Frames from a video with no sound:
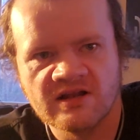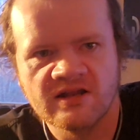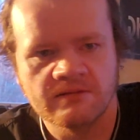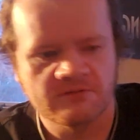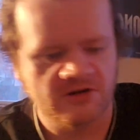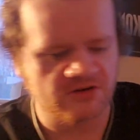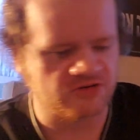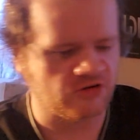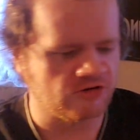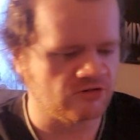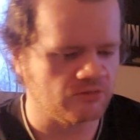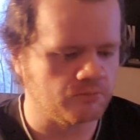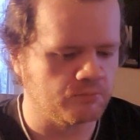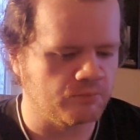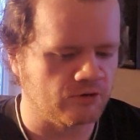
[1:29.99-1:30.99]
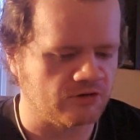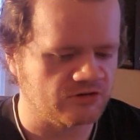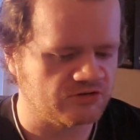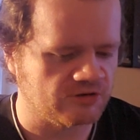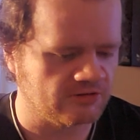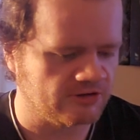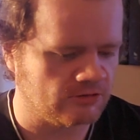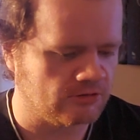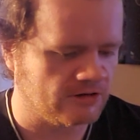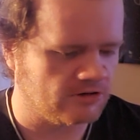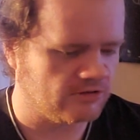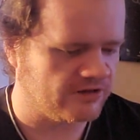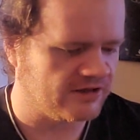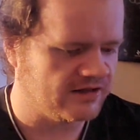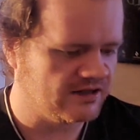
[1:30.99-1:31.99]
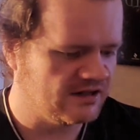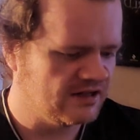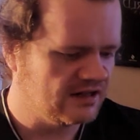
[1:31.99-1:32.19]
I'm going to show you the books really quickly.